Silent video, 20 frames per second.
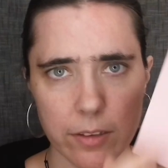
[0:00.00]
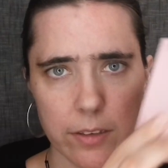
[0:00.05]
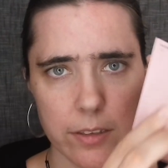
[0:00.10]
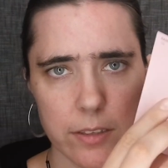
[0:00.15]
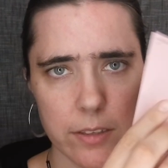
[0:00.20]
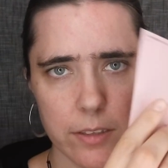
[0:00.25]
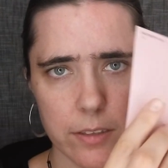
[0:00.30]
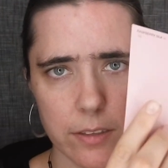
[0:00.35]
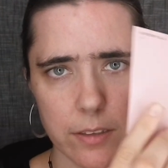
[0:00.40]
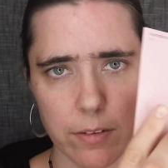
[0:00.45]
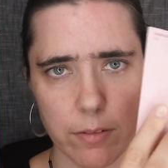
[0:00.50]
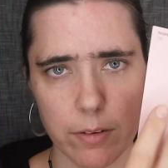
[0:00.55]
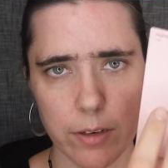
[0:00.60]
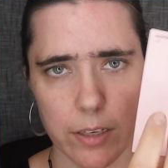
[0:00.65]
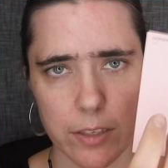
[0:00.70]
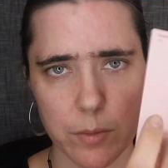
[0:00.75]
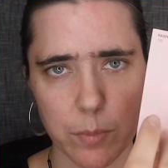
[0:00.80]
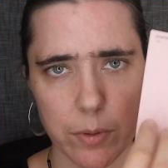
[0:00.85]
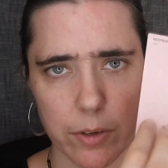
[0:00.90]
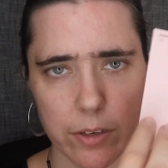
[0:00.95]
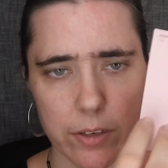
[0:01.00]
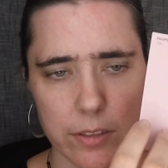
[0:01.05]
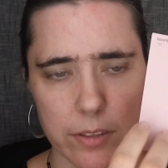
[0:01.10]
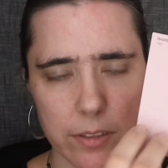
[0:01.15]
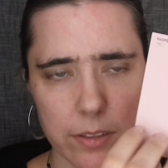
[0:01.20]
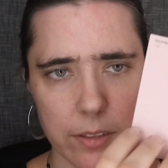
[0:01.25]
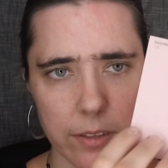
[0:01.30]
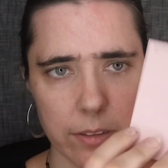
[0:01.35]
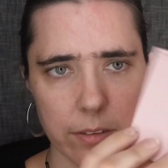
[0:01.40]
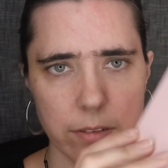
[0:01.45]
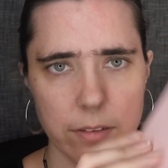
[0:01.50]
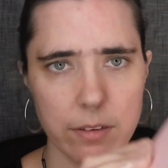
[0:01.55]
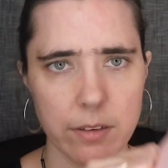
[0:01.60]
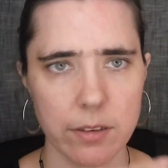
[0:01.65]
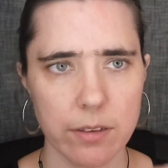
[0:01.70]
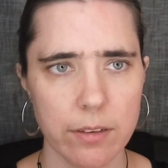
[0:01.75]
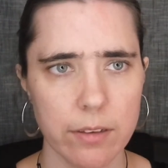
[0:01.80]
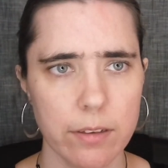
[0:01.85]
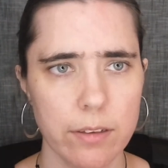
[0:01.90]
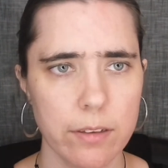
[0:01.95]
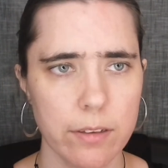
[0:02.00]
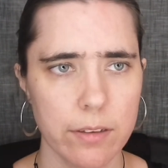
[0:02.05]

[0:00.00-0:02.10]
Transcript: This is the raspberry silk.